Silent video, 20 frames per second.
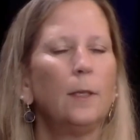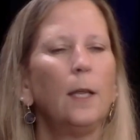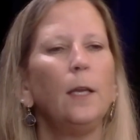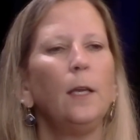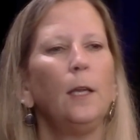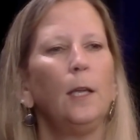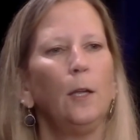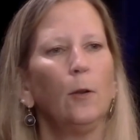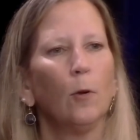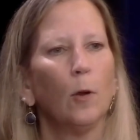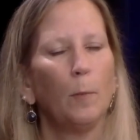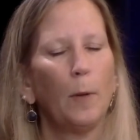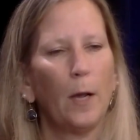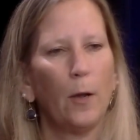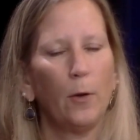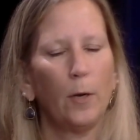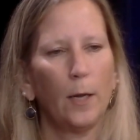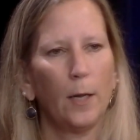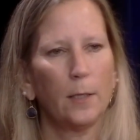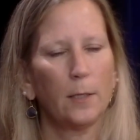they hear
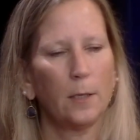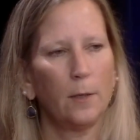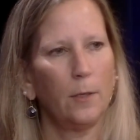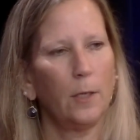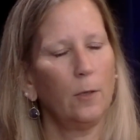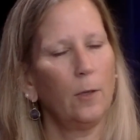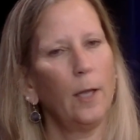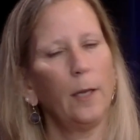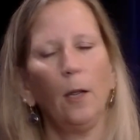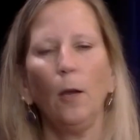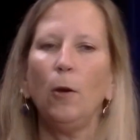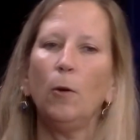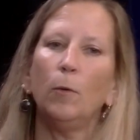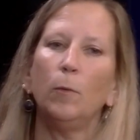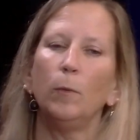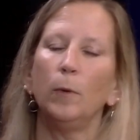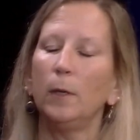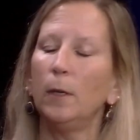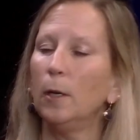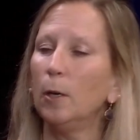about us and they're like, oh,
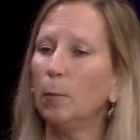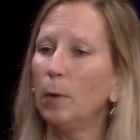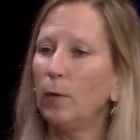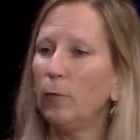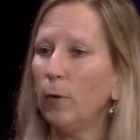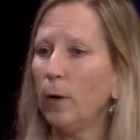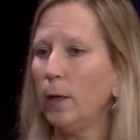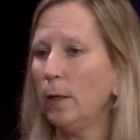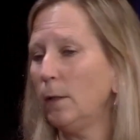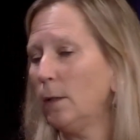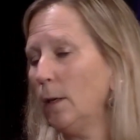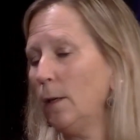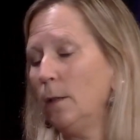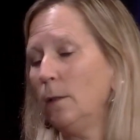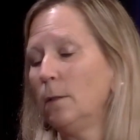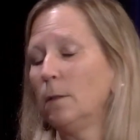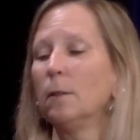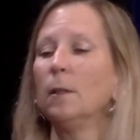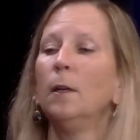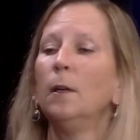my friend
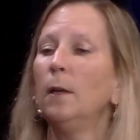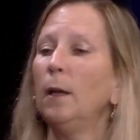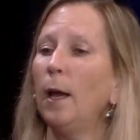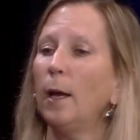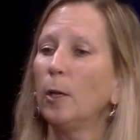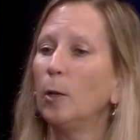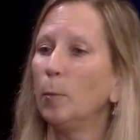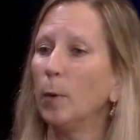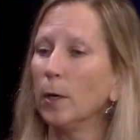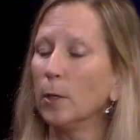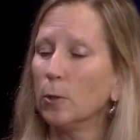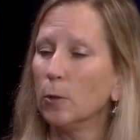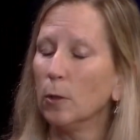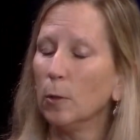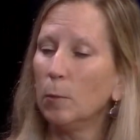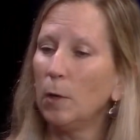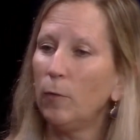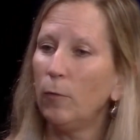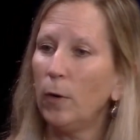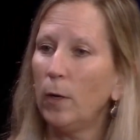does acupuncture,
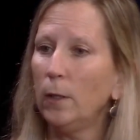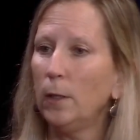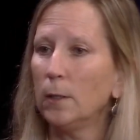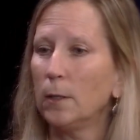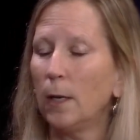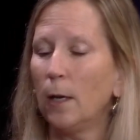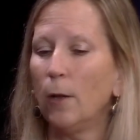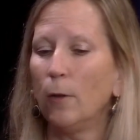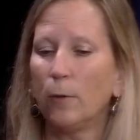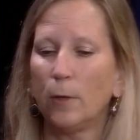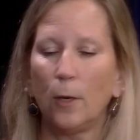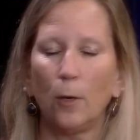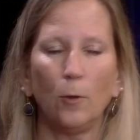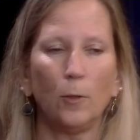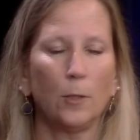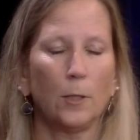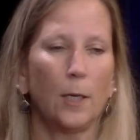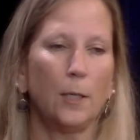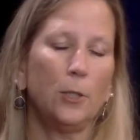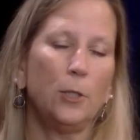or my friend is a health
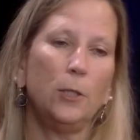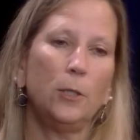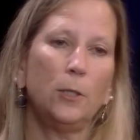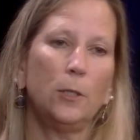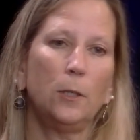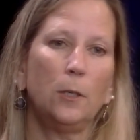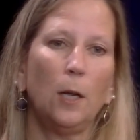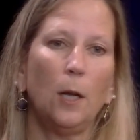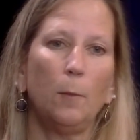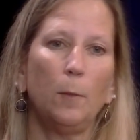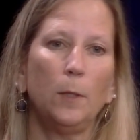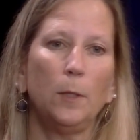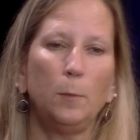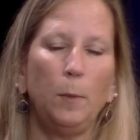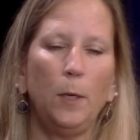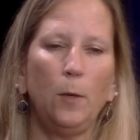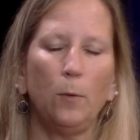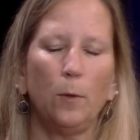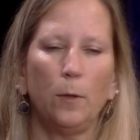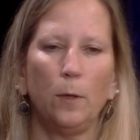coach. Like, she should come and
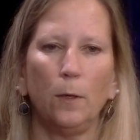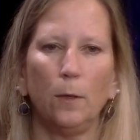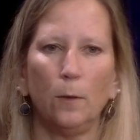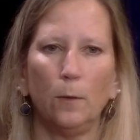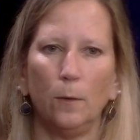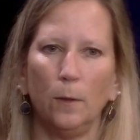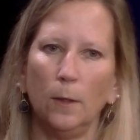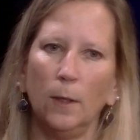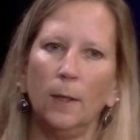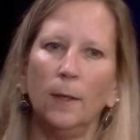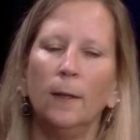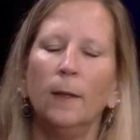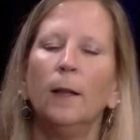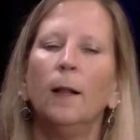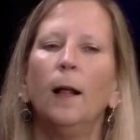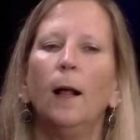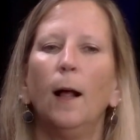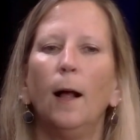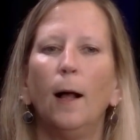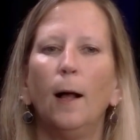speak with you.
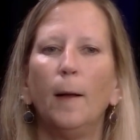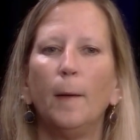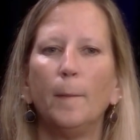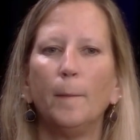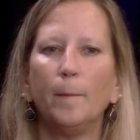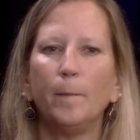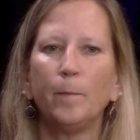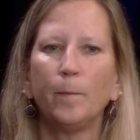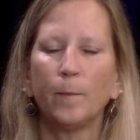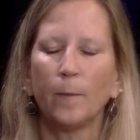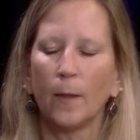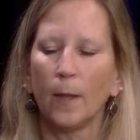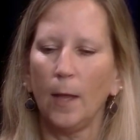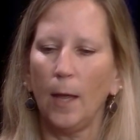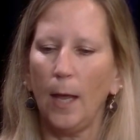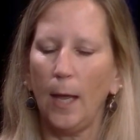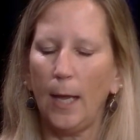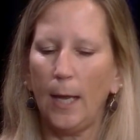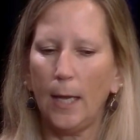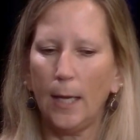
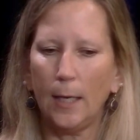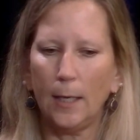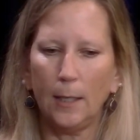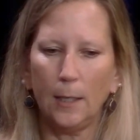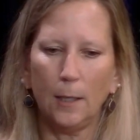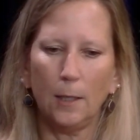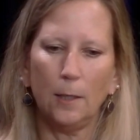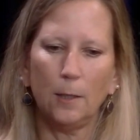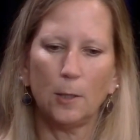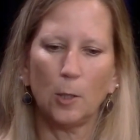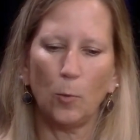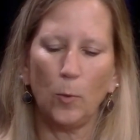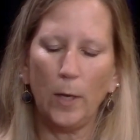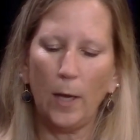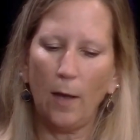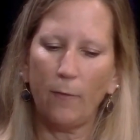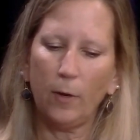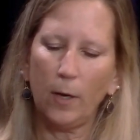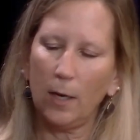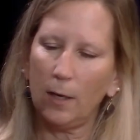And so we
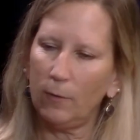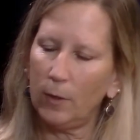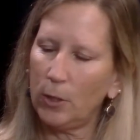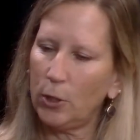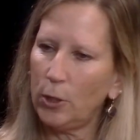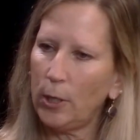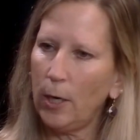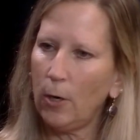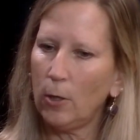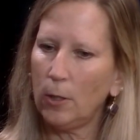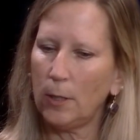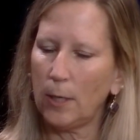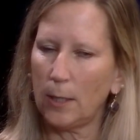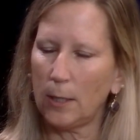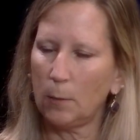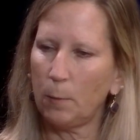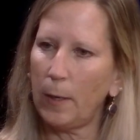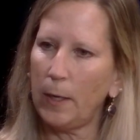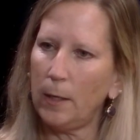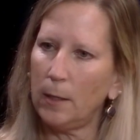have kind of a shared
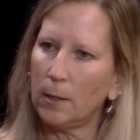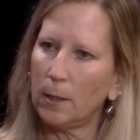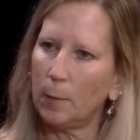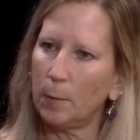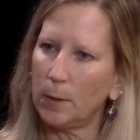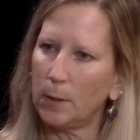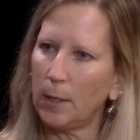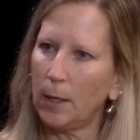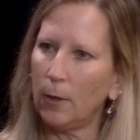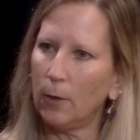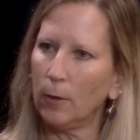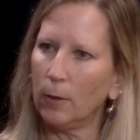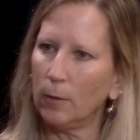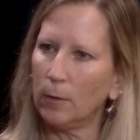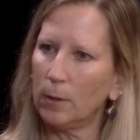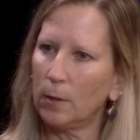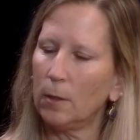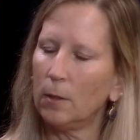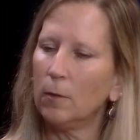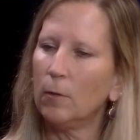desk space
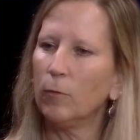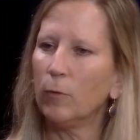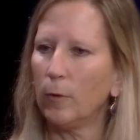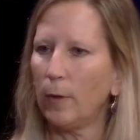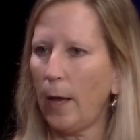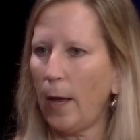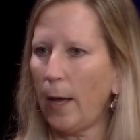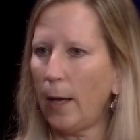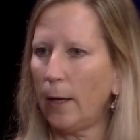upstairs for